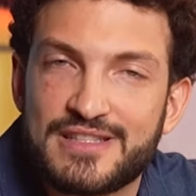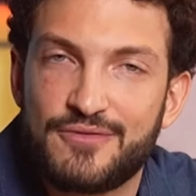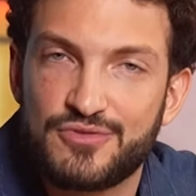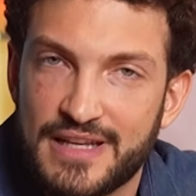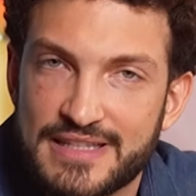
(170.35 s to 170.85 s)

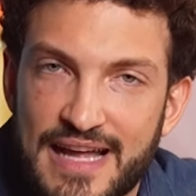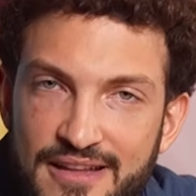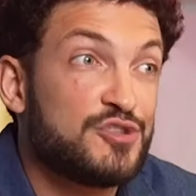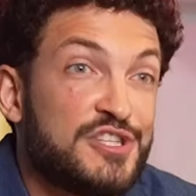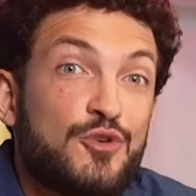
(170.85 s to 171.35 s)
using.
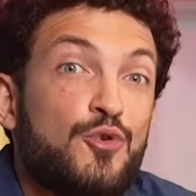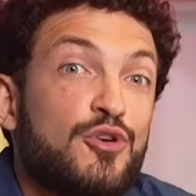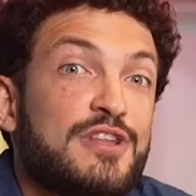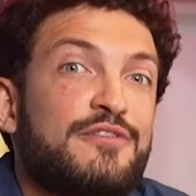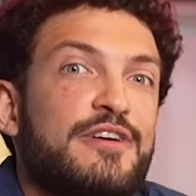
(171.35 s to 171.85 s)
Are you
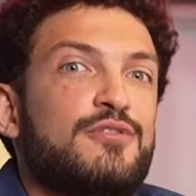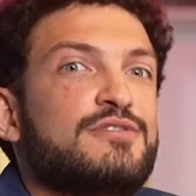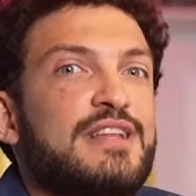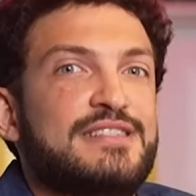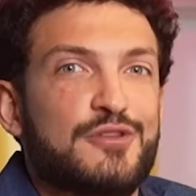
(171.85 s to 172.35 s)
sure you used
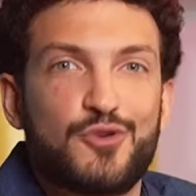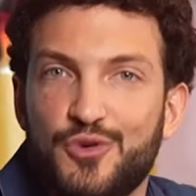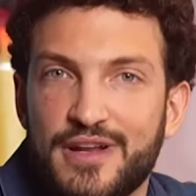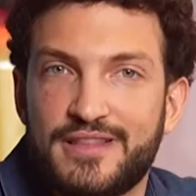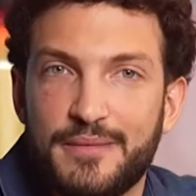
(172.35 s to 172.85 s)
it
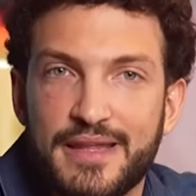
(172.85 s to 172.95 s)
correctly?